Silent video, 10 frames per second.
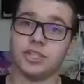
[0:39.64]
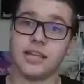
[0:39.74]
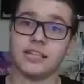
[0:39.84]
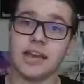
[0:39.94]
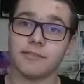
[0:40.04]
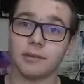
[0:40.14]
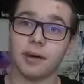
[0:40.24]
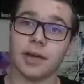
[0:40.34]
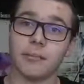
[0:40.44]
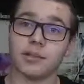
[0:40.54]
chased after
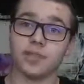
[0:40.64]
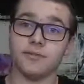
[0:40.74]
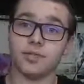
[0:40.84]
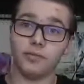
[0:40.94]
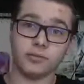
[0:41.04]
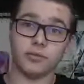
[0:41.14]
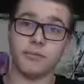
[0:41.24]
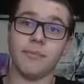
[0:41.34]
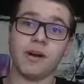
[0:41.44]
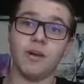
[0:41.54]
by a bunch of dudes
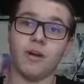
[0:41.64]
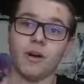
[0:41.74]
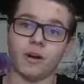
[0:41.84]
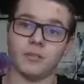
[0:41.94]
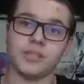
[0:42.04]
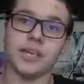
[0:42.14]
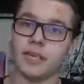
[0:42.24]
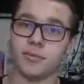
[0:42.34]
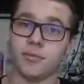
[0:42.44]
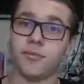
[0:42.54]
with metal arms,
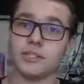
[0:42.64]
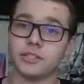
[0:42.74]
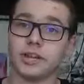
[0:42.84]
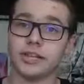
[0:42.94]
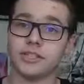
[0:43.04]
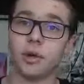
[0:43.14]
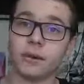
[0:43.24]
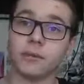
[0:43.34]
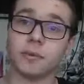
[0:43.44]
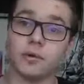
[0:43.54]
he and Professor X go
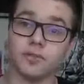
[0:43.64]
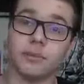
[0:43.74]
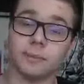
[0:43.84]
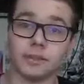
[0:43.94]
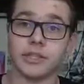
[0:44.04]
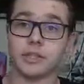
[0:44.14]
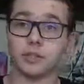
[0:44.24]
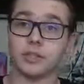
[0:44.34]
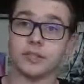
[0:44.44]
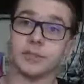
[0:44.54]
on a road trip with this
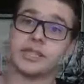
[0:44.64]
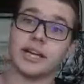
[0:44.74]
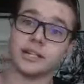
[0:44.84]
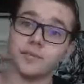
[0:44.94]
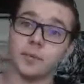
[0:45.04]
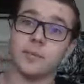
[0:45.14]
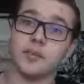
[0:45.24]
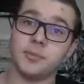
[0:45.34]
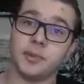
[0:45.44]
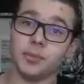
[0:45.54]
girl to protect her from
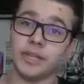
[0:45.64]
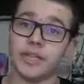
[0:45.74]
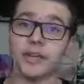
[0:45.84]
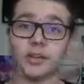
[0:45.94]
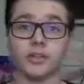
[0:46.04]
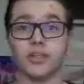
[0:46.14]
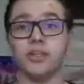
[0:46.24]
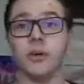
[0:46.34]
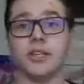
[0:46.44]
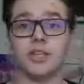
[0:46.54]
these people and get her
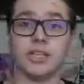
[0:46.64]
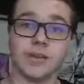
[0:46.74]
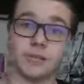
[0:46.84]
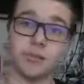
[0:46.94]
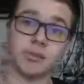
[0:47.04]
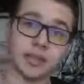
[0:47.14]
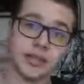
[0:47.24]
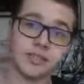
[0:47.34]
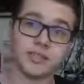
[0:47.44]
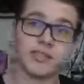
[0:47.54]
to a safer
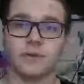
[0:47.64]
place.